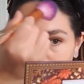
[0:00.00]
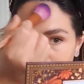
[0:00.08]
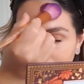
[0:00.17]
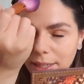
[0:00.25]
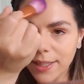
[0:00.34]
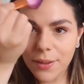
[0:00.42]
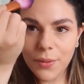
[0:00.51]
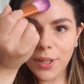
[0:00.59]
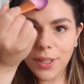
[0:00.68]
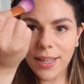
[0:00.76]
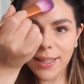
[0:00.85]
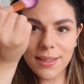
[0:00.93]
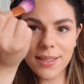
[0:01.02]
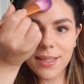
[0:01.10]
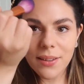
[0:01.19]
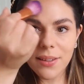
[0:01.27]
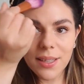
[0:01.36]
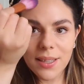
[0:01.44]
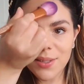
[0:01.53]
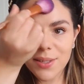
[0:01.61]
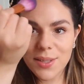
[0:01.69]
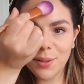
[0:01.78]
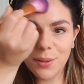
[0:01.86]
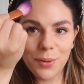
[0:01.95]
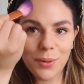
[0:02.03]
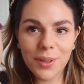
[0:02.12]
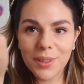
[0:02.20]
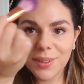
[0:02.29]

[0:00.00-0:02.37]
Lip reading: Like giving that sun-kissed look.